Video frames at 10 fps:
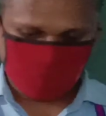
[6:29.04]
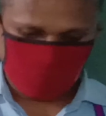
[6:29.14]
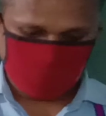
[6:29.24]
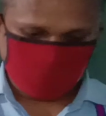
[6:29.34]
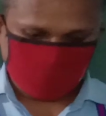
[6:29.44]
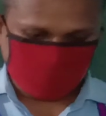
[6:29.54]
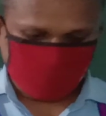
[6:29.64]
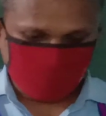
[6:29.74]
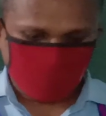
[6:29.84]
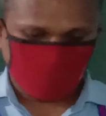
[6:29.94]
was a
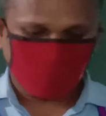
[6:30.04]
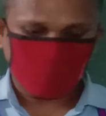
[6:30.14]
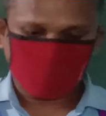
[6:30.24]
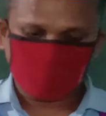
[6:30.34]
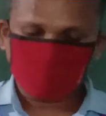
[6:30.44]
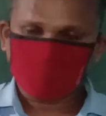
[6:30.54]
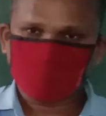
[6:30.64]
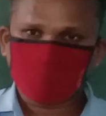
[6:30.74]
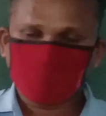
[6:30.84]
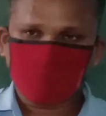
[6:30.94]
single hope,
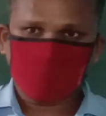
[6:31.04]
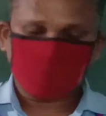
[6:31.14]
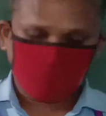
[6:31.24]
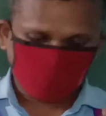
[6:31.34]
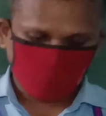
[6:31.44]
and that